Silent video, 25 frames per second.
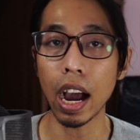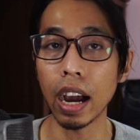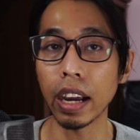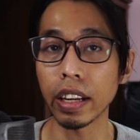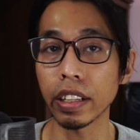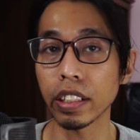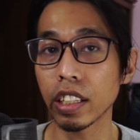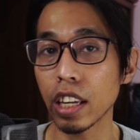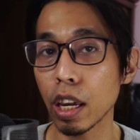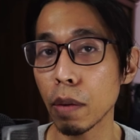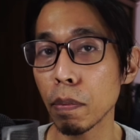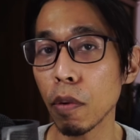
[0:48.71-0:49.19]

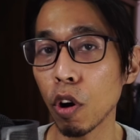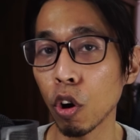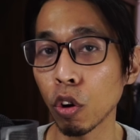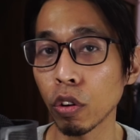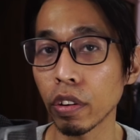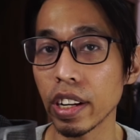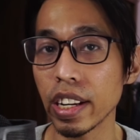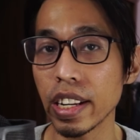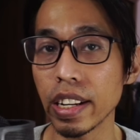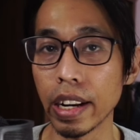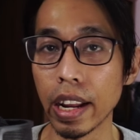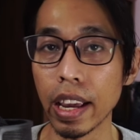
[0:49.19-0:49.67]
I game
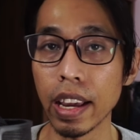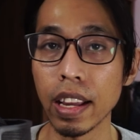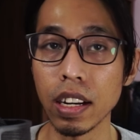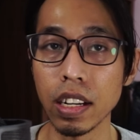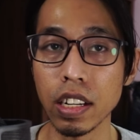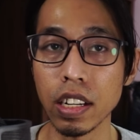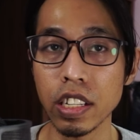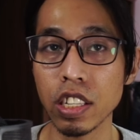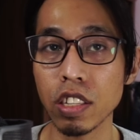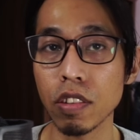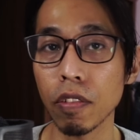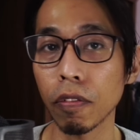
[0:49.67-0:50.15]
on it at
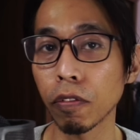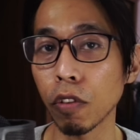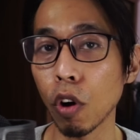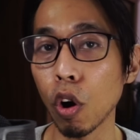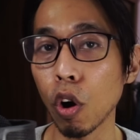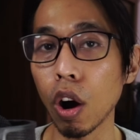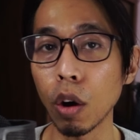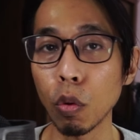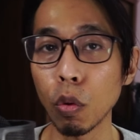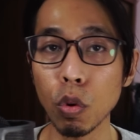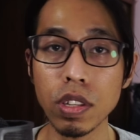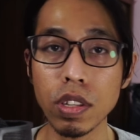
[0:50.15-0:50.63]
least
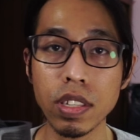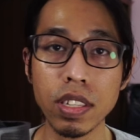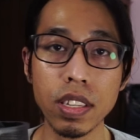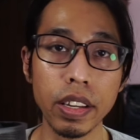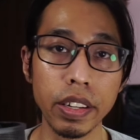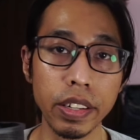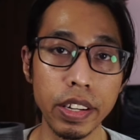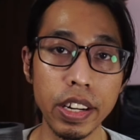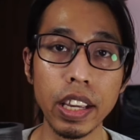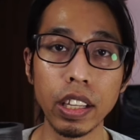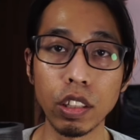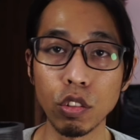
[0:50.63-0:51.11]
4 hours
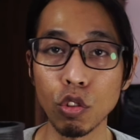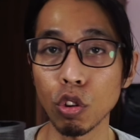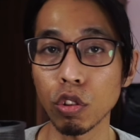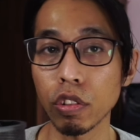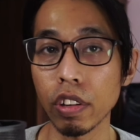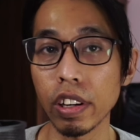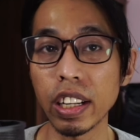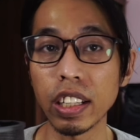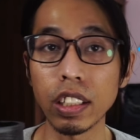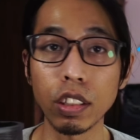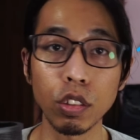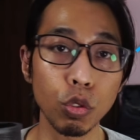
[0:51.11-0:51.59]
a day,
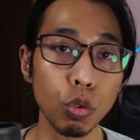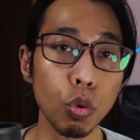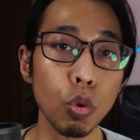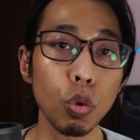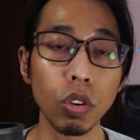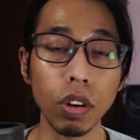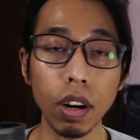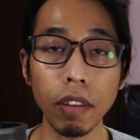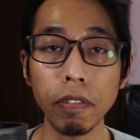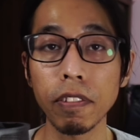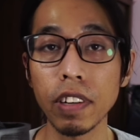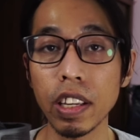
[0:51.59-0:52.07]
totaling to
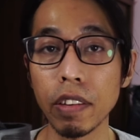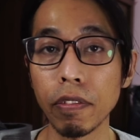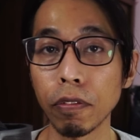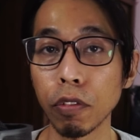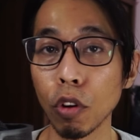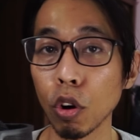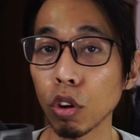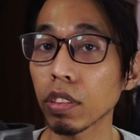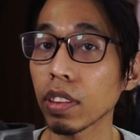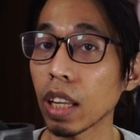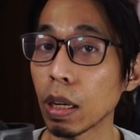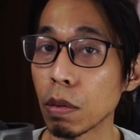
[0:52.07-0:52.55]
roughly
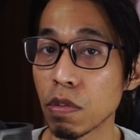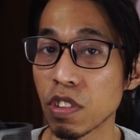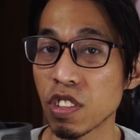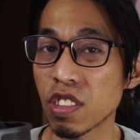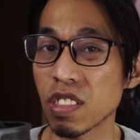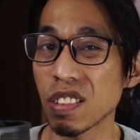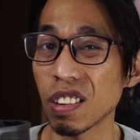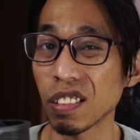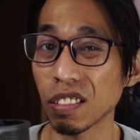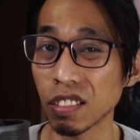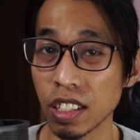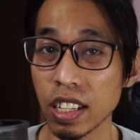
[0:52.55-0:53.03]
4 times
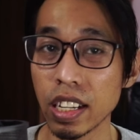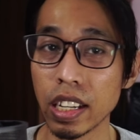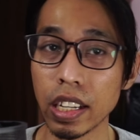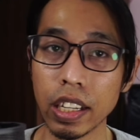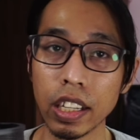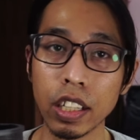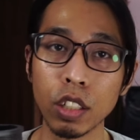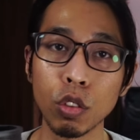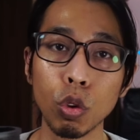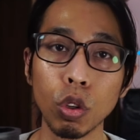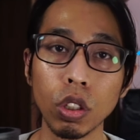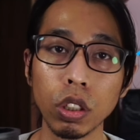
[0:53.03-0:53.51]
30
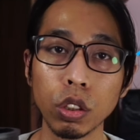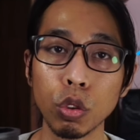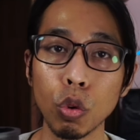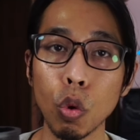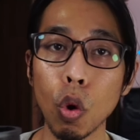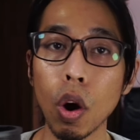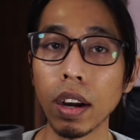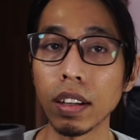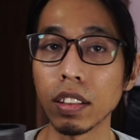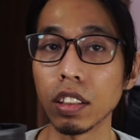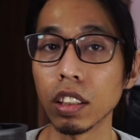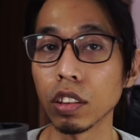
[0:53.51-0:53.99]
equal to
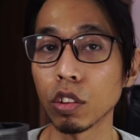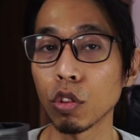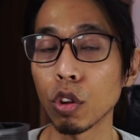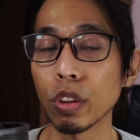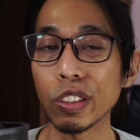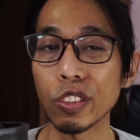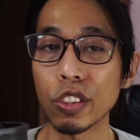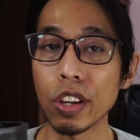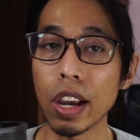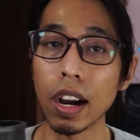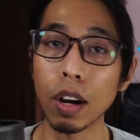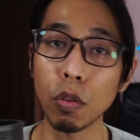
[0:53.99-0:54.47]

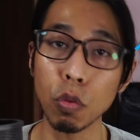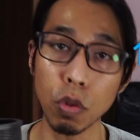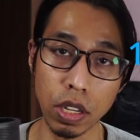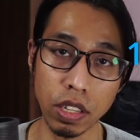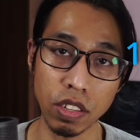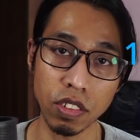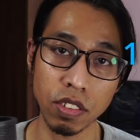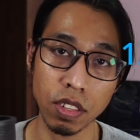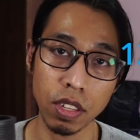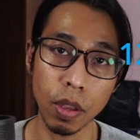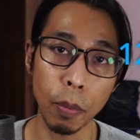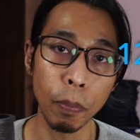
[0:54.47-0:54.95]
120
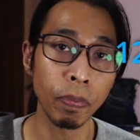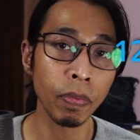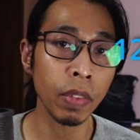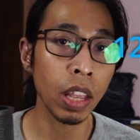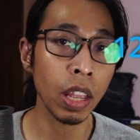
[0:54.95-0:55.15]
hours.